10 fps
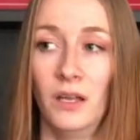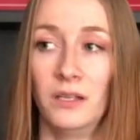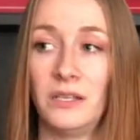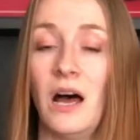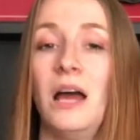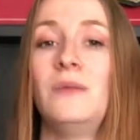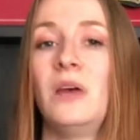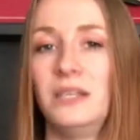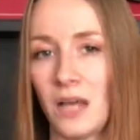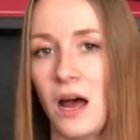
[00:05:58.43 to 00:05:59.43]
time
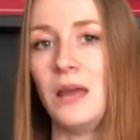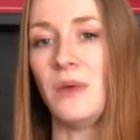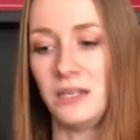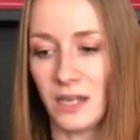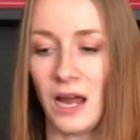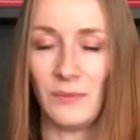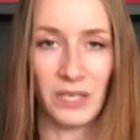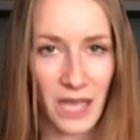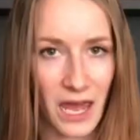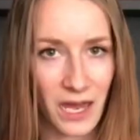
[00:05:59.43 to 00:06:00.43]
and time and time
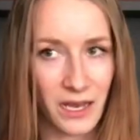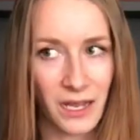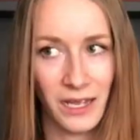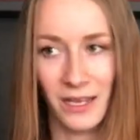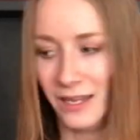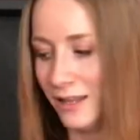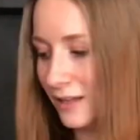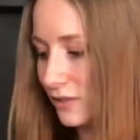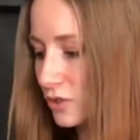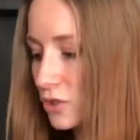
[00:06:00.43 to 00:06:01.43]
again
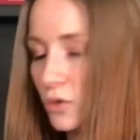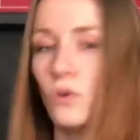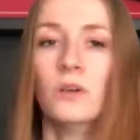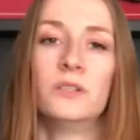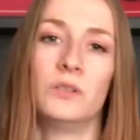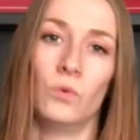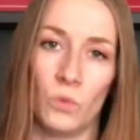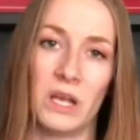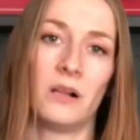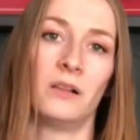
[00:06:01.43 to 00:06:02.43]
that the swords
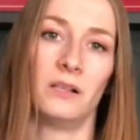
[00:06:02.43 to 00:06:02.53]
will